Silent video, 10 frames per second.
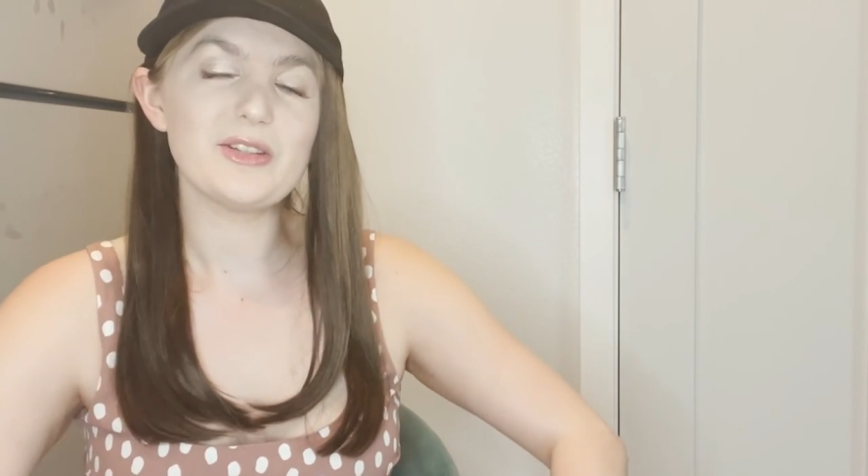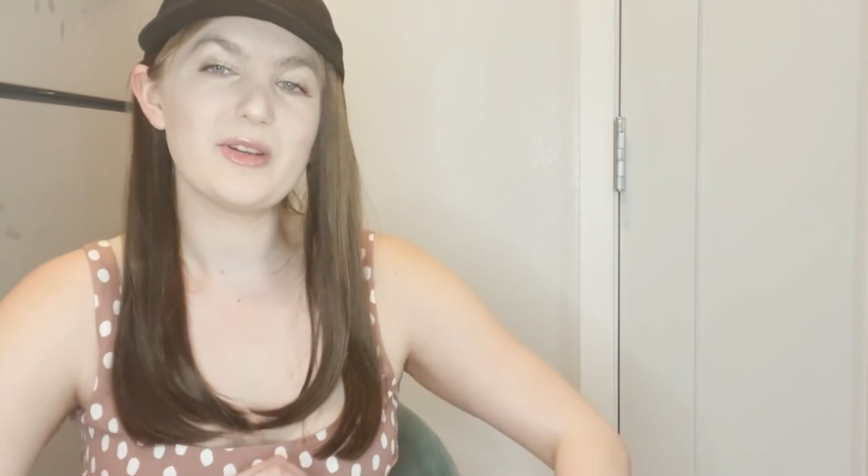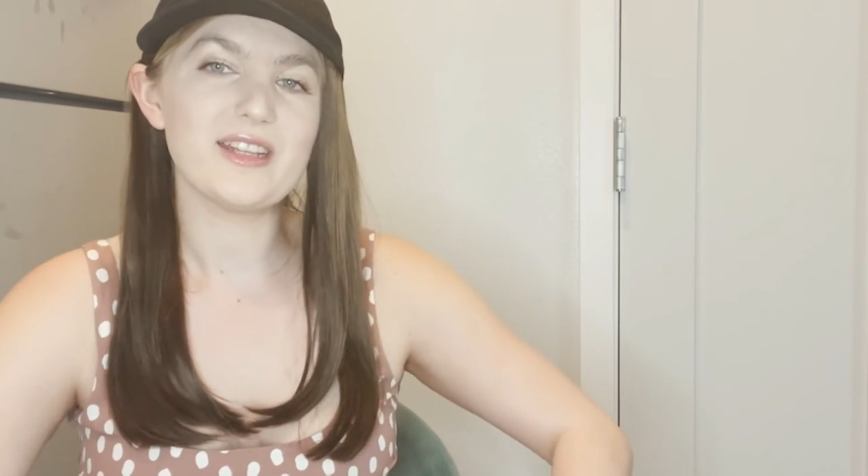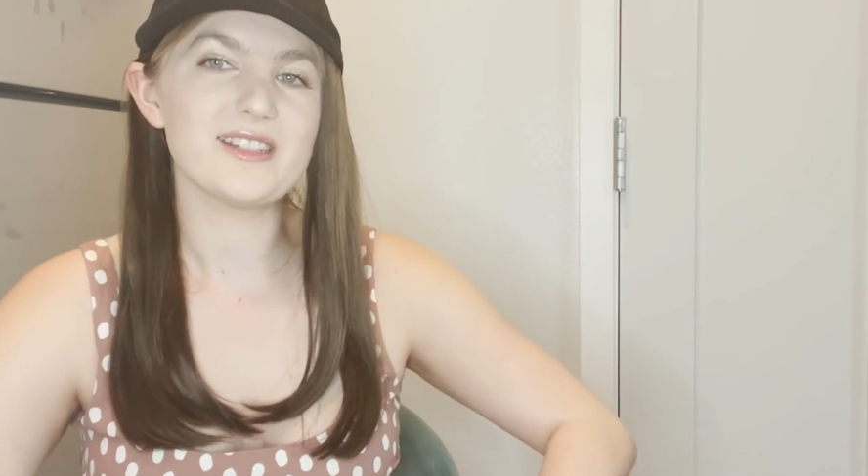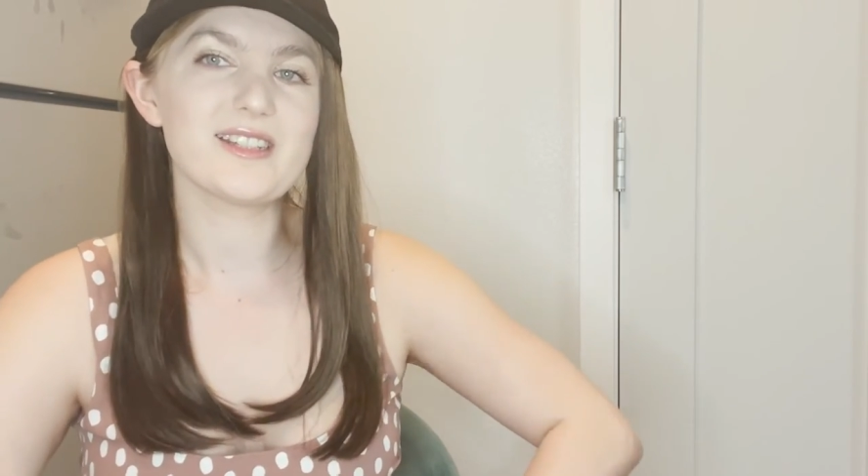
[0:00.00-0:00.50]
you
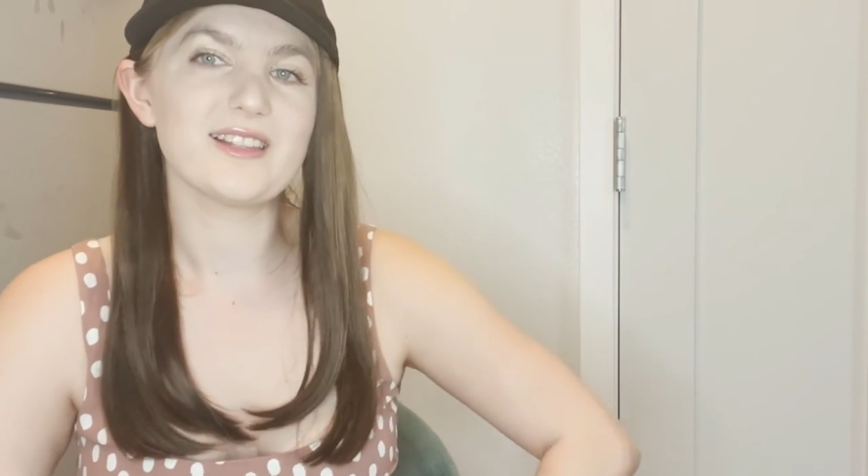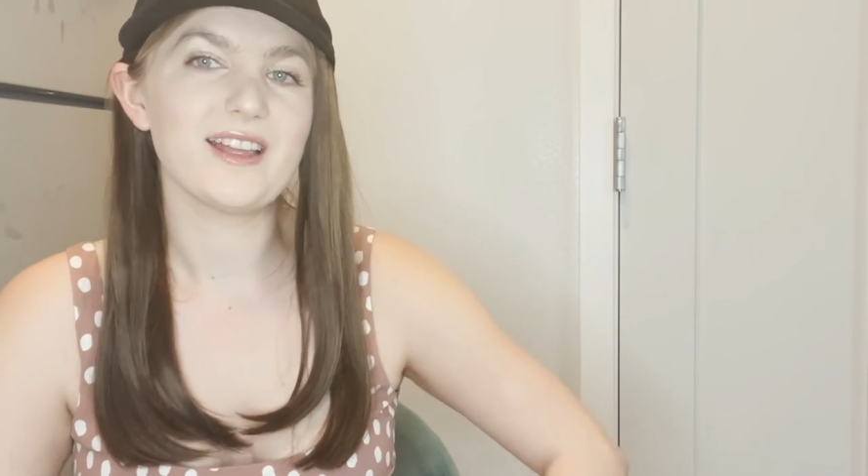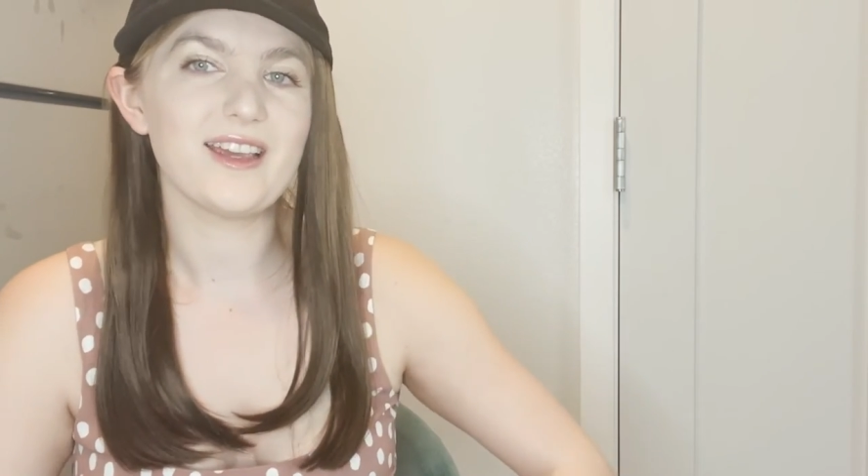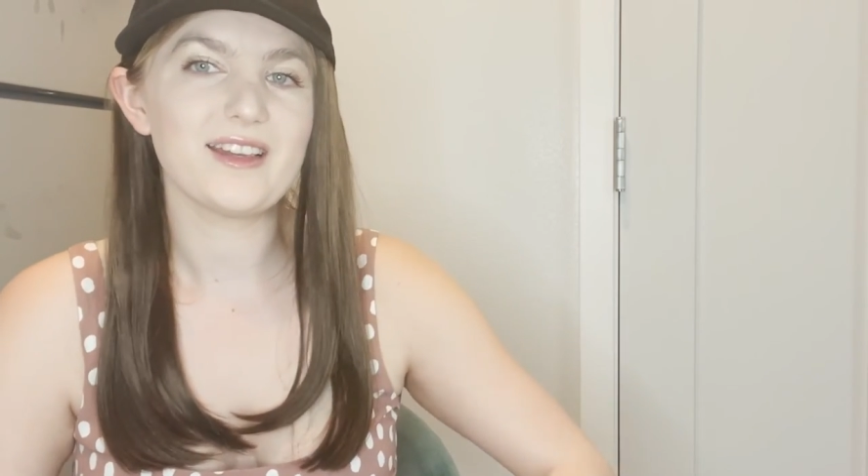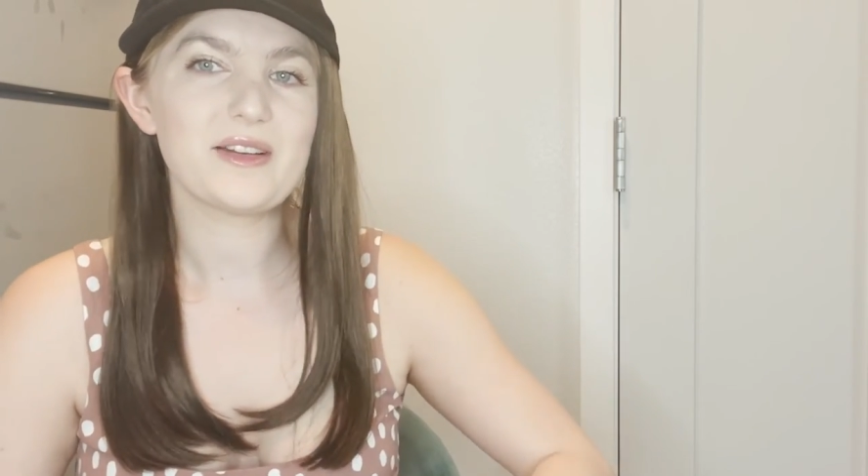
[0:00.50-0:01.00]
into
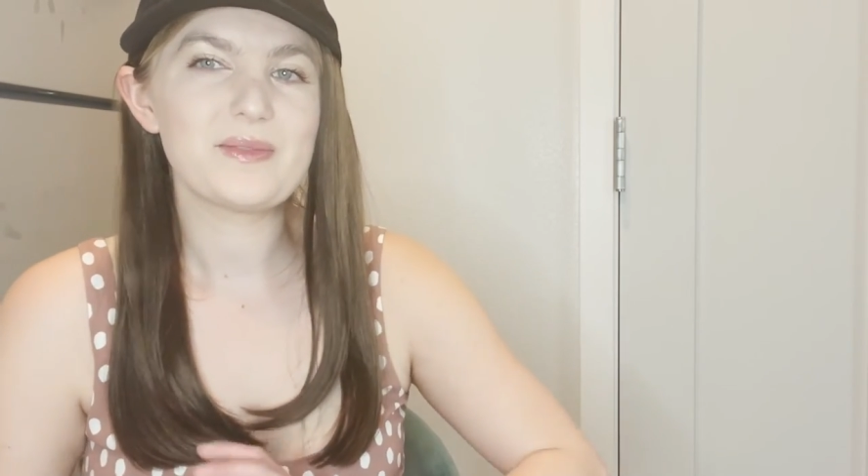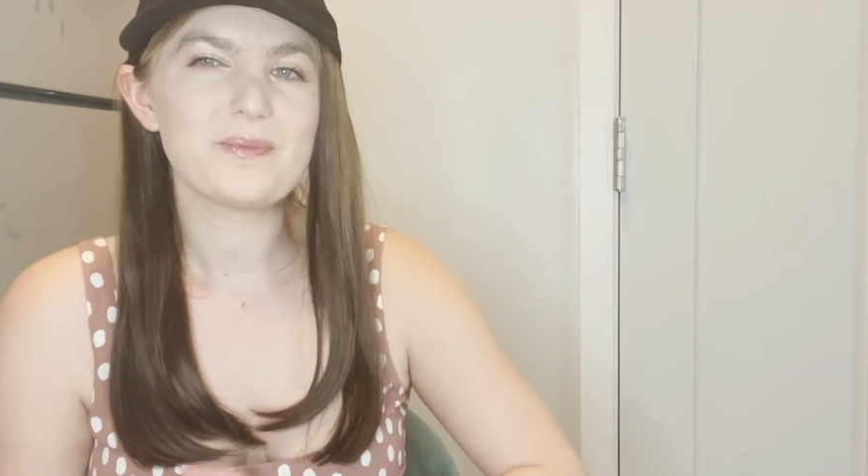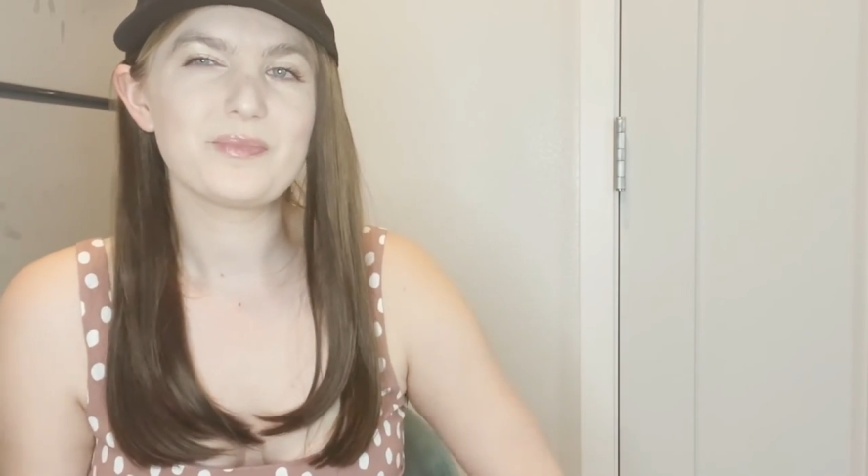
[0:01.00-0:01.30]
like